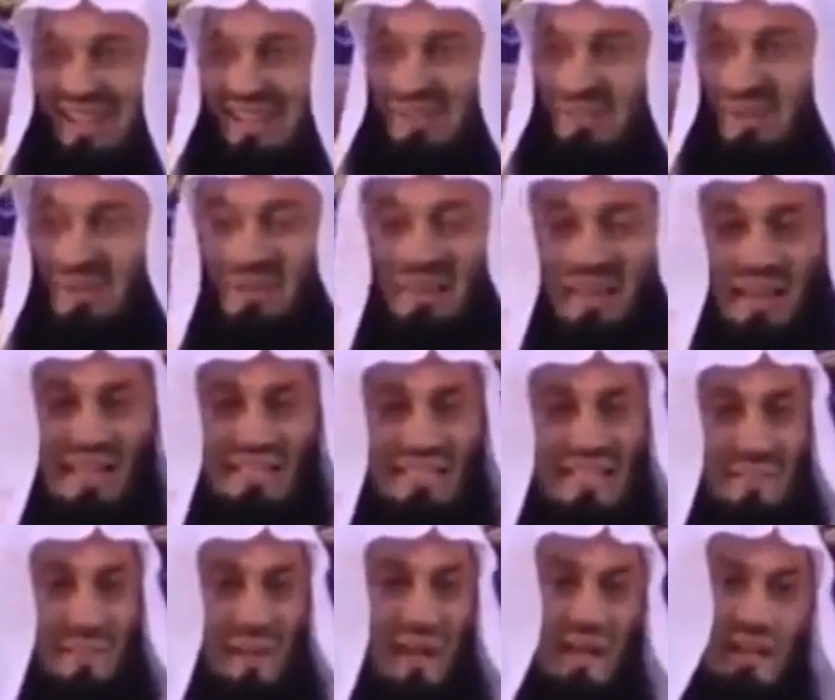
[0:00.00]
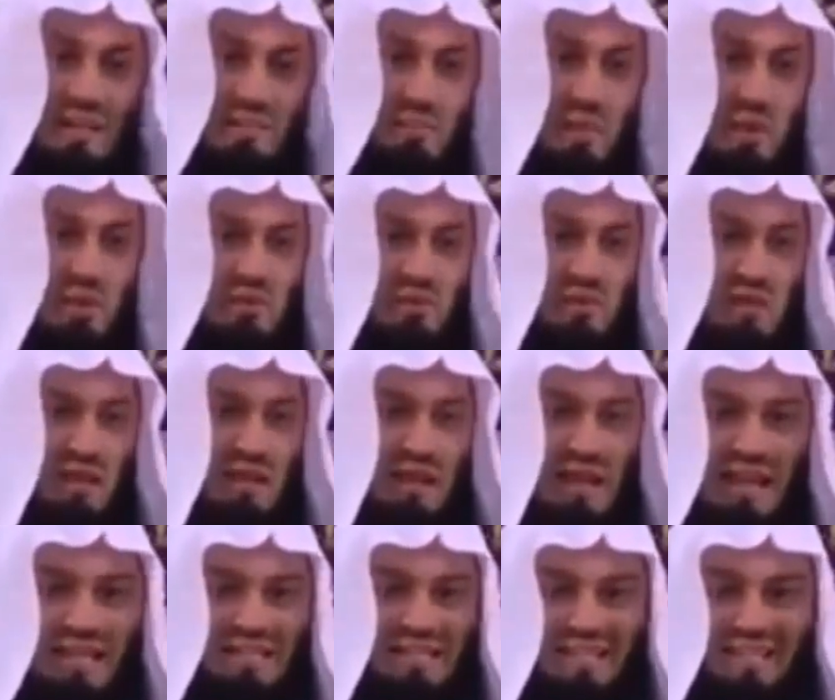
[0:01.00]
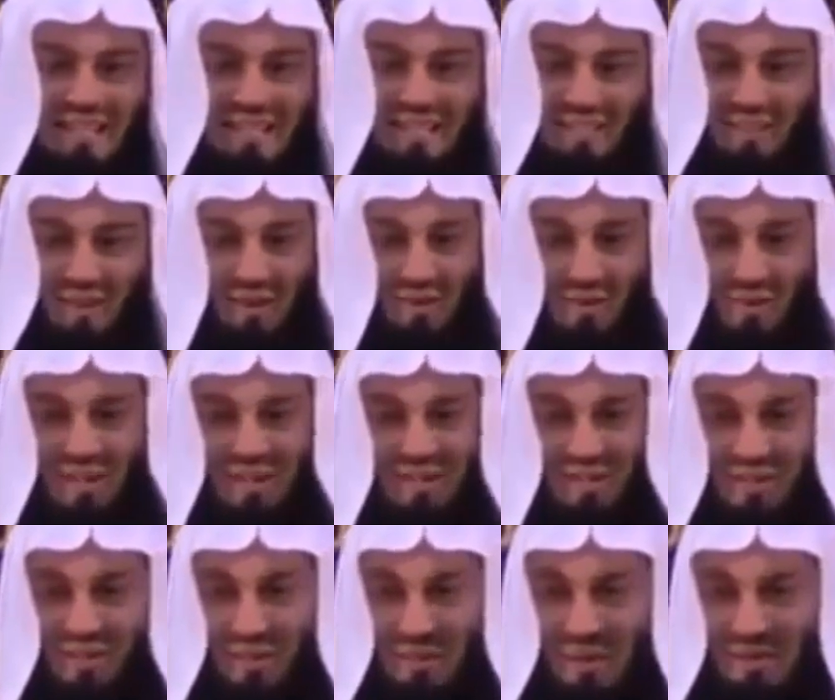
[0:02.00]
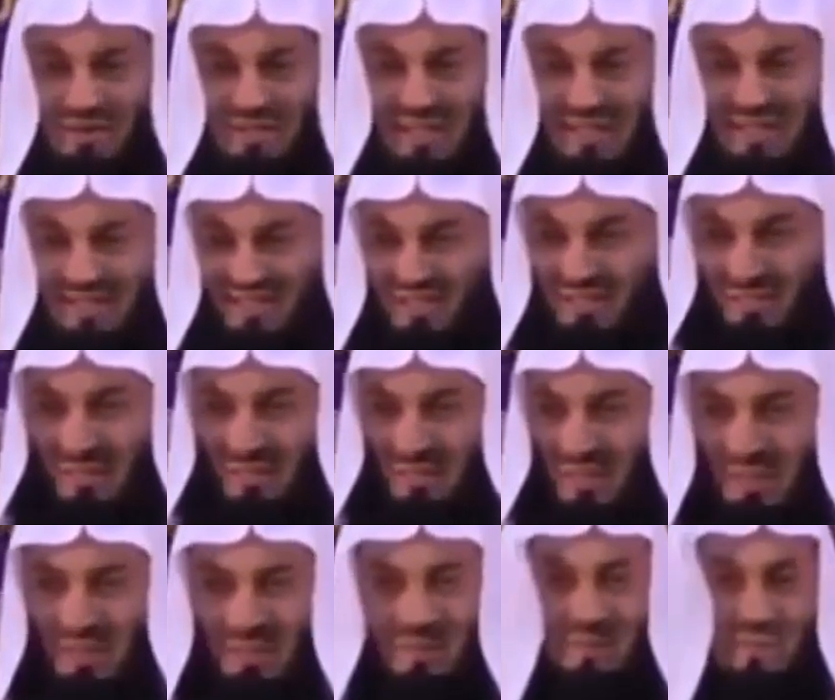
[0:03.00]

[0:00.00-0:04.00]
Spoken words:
Remember the last time I had a motor vehicle accident and the whole world knew about it? Do you remember?